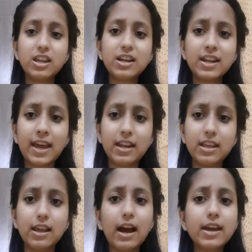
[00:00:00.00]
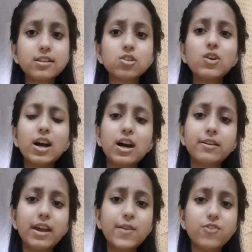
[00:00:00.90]
Dear diary, I saw
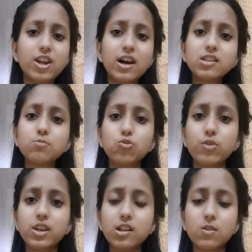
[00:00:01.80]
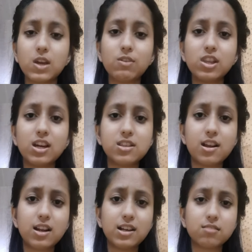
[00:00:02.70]
Hana and Virat smoking today with the other
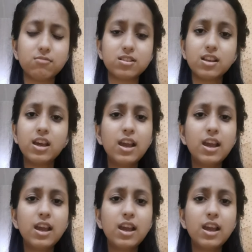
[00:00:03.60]
classmates.